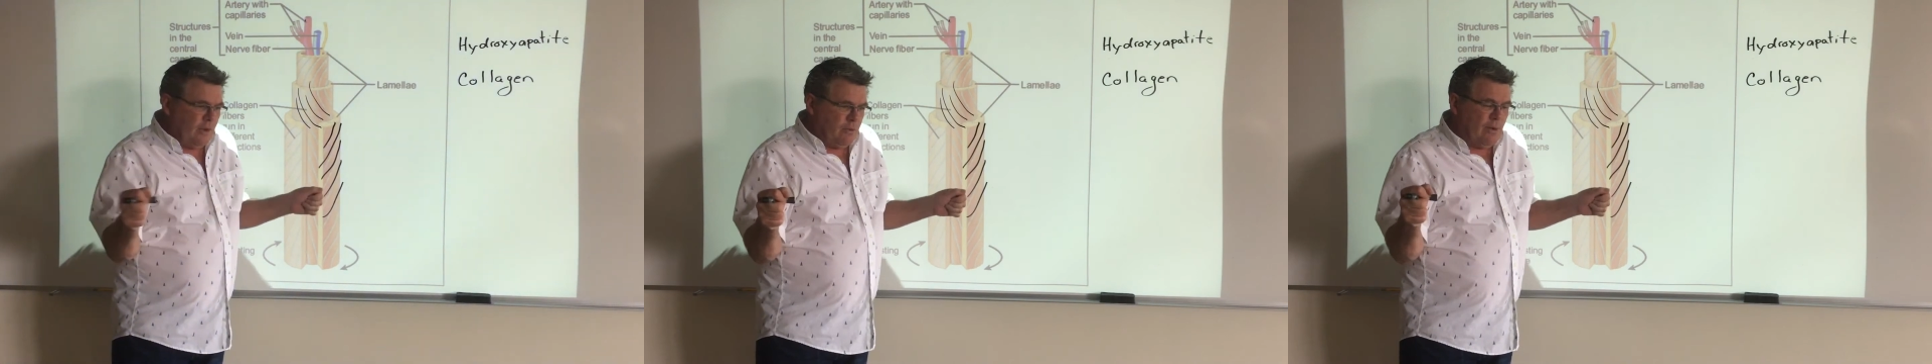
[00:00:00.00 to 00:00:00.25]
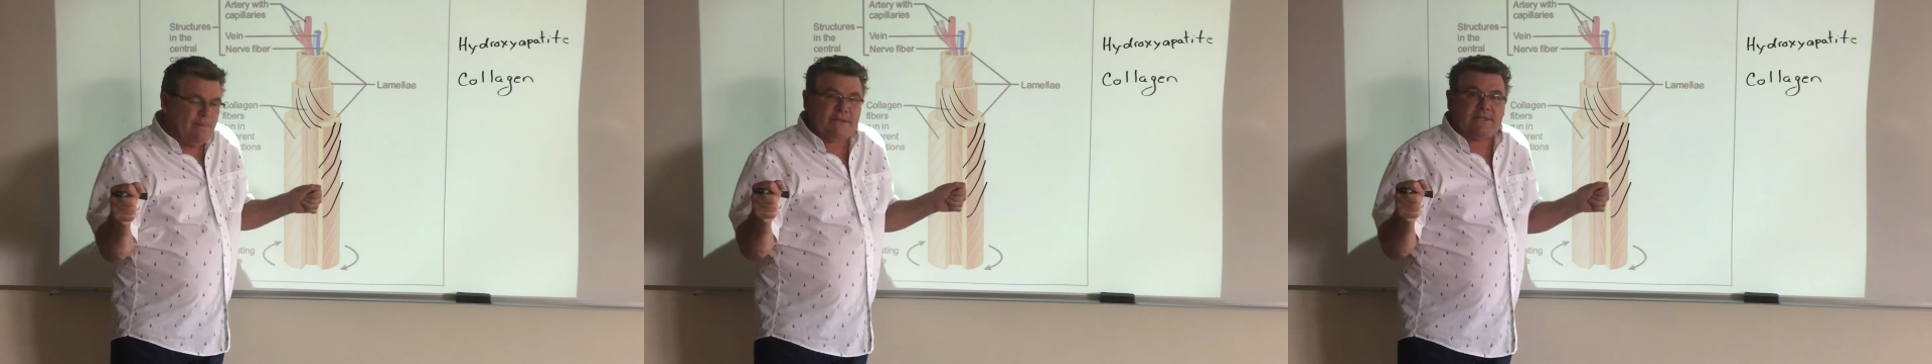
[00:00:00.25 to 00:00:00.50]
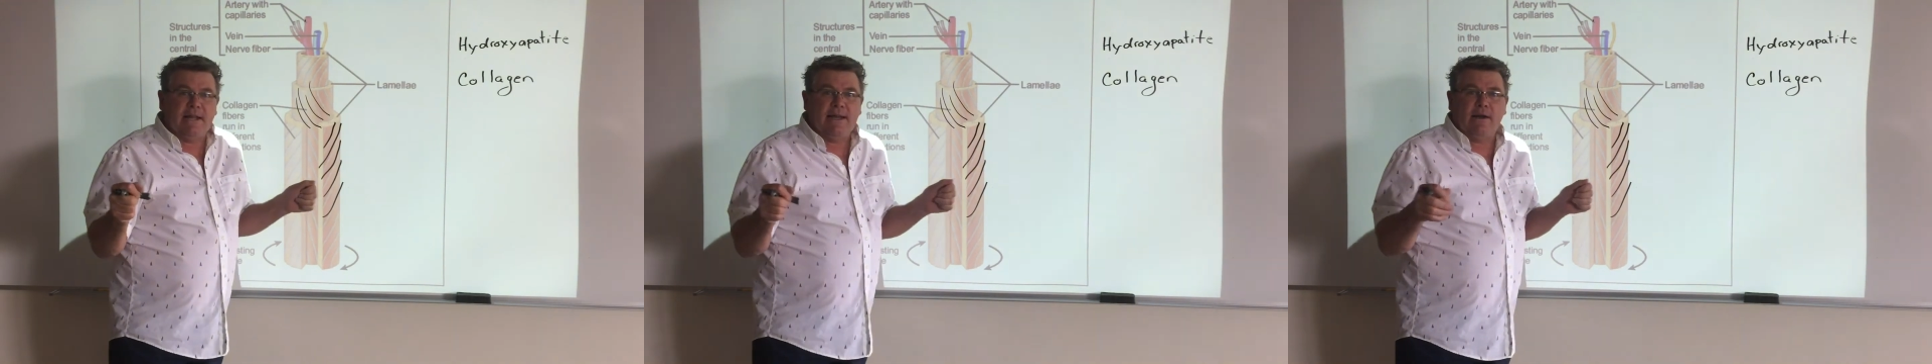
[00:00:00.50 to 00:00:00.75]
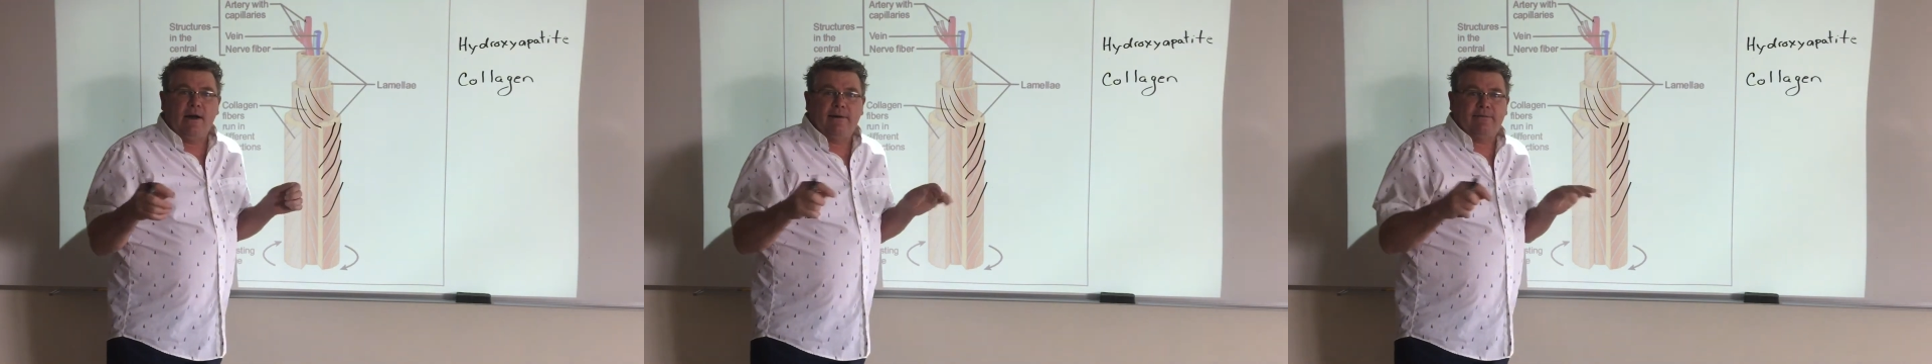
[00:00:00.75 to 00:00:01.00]
rip its
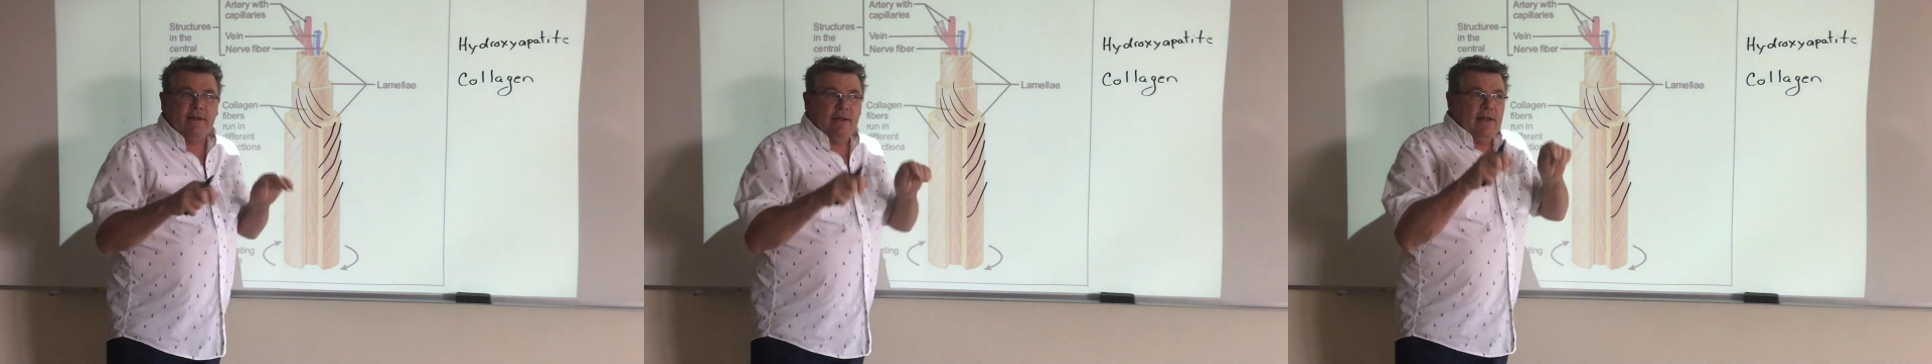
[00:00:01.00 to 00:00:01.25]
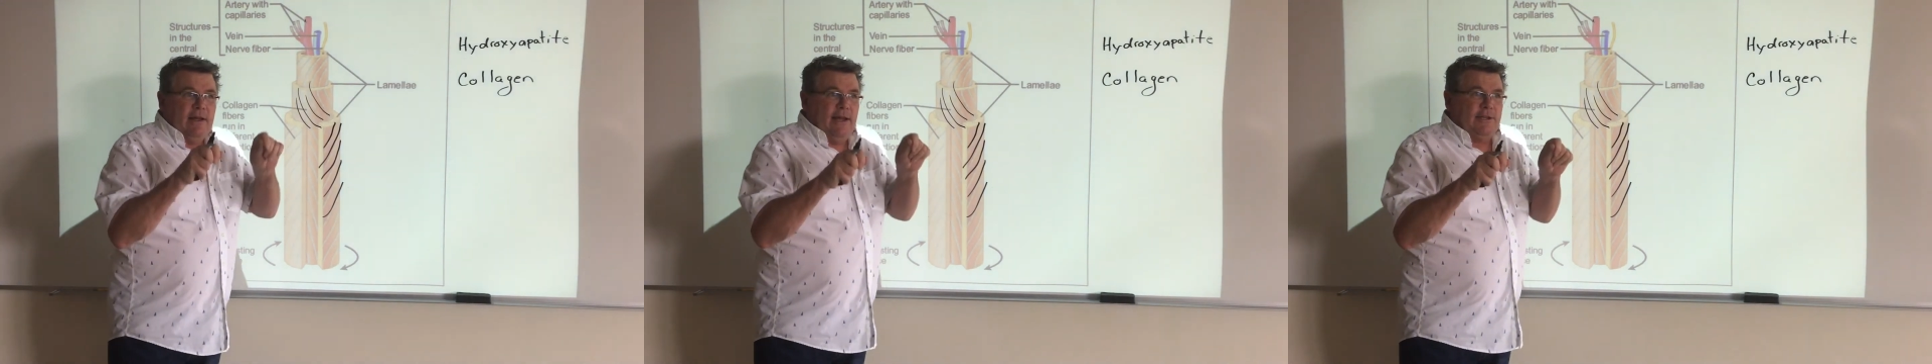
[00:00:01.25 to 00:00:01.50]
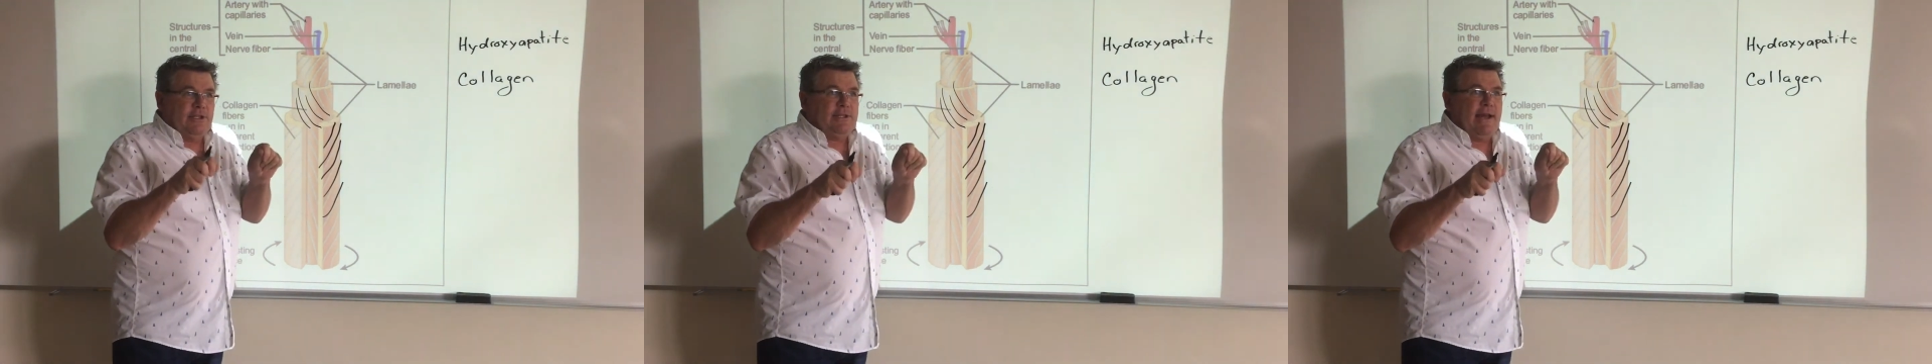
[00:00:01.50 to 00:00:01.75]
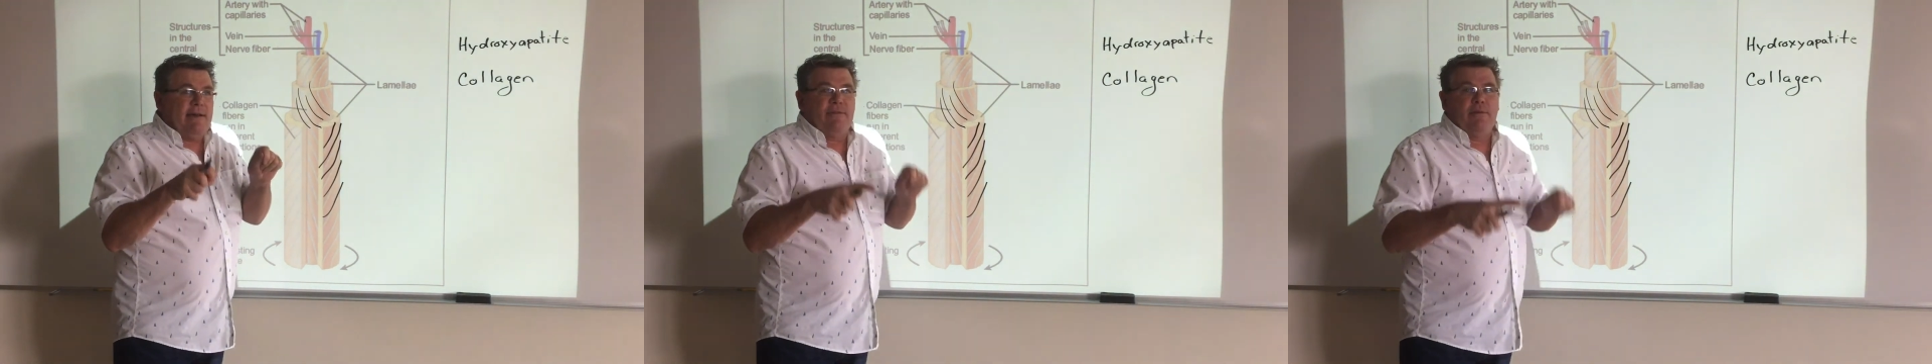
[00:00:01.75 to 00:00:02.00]
leg off, and just
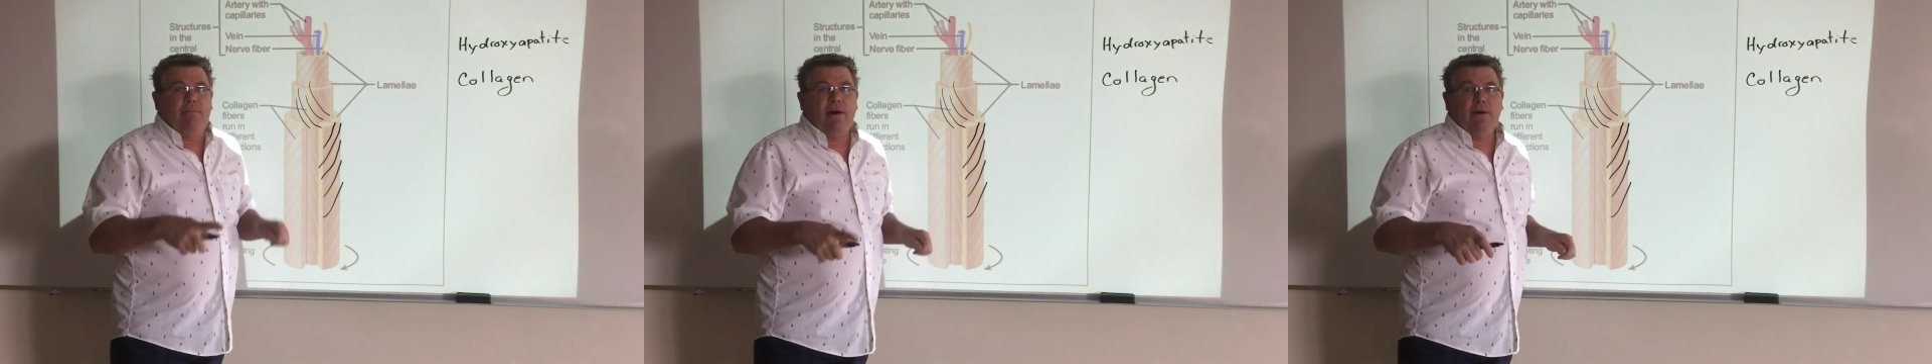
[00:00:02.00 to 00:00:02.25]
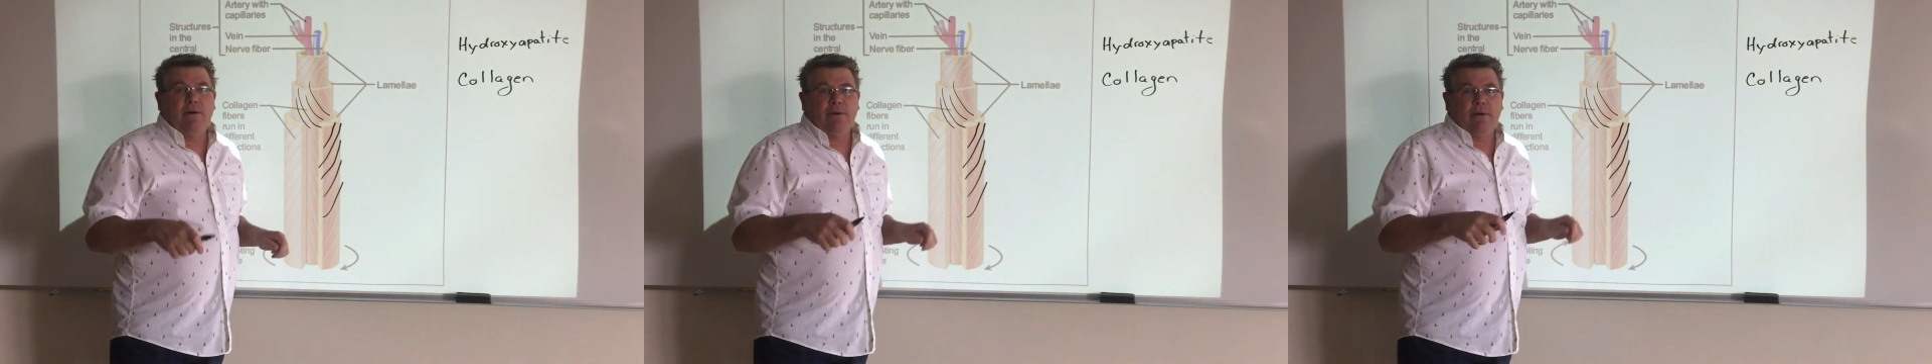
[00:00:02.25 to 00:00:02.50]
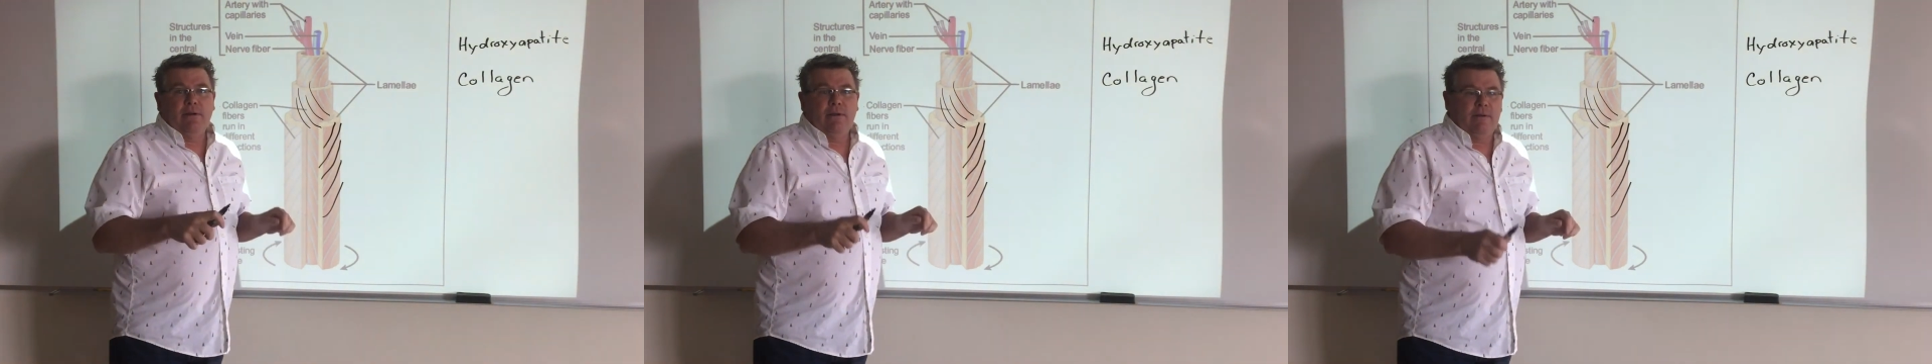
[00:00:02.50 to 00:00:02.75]
have the bone